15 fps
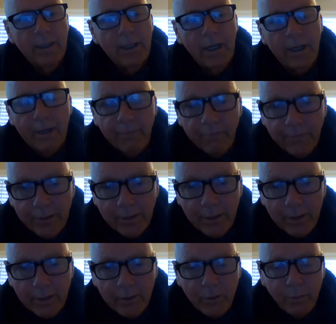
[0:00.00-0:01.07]
I can feel it
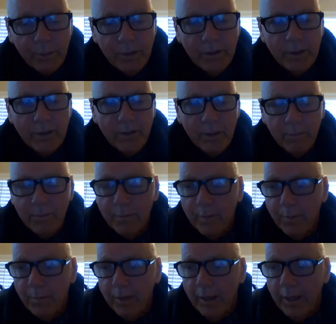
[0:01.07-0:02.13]
in the spirit. Some of
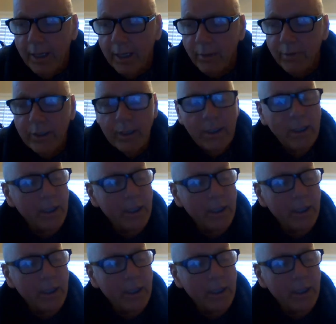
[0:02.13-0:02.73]
them are angry.